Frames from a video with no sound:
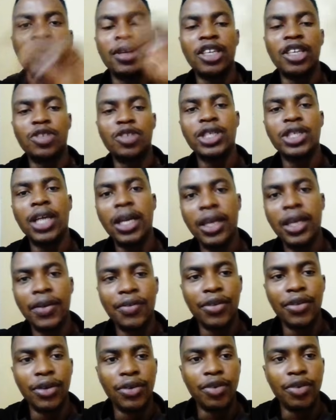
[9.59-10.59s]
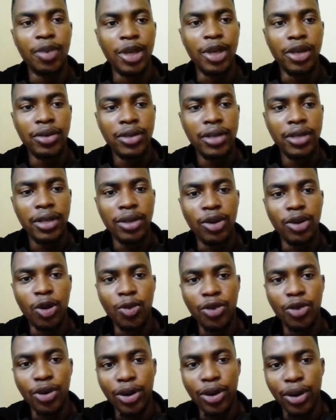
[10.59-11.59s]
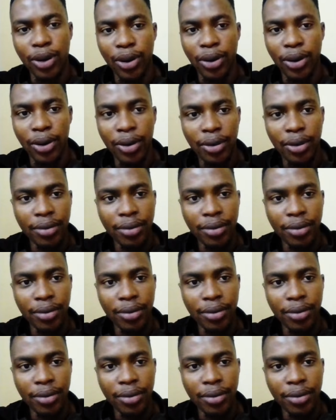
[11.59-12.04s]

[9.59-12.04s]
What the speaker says: especially if you've been using OpenClaw